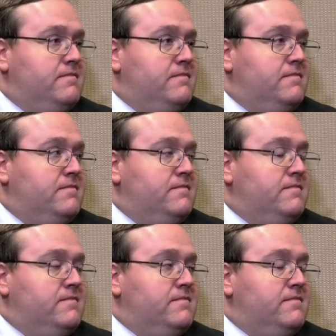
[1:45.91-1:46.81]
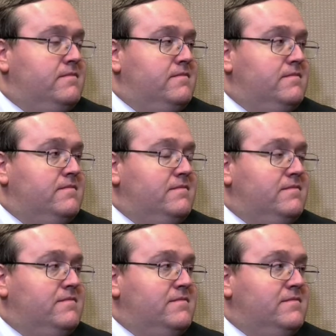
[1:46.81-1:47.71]

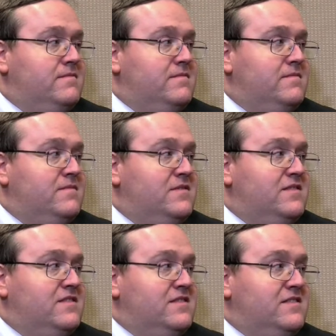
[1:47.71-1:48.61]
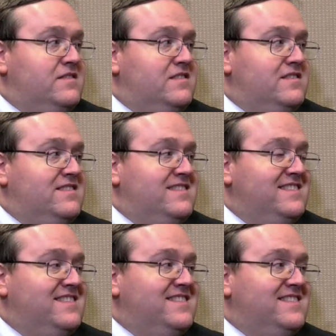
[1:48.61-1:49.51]
(not speaking)